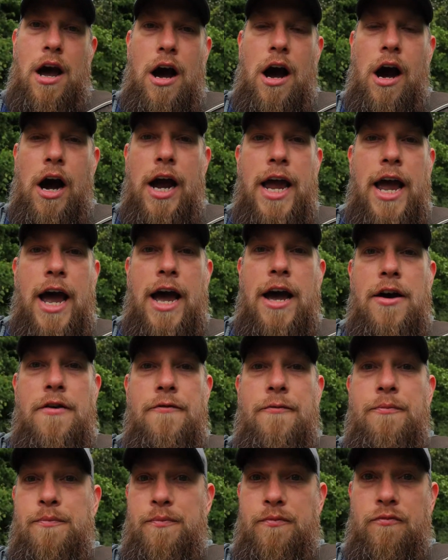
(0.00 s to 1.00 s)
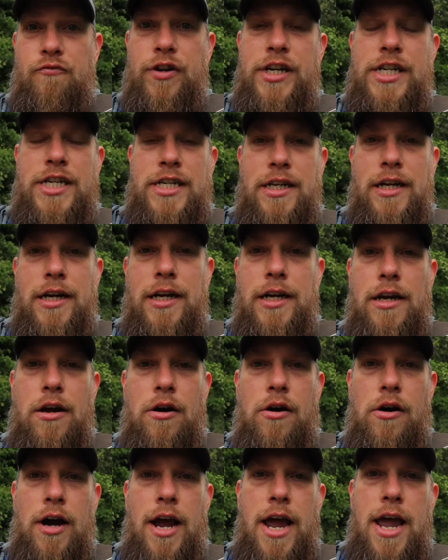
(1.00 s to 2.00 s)
I have recently
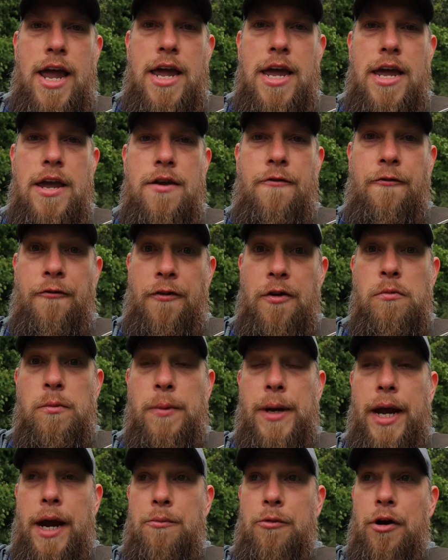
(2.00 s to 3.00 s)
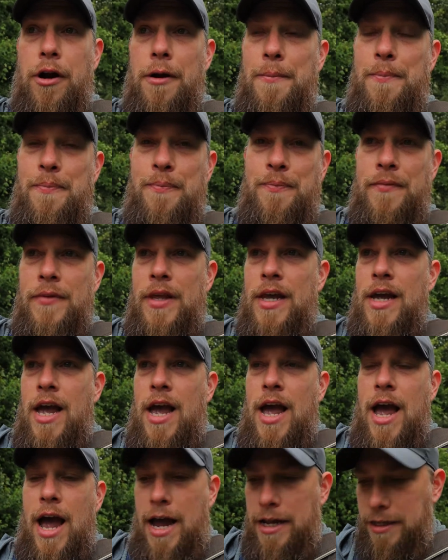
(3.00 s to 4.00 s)
got a film camera,
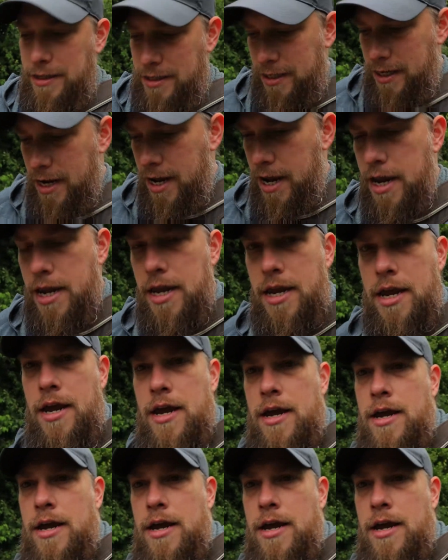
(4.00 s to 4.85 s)
and today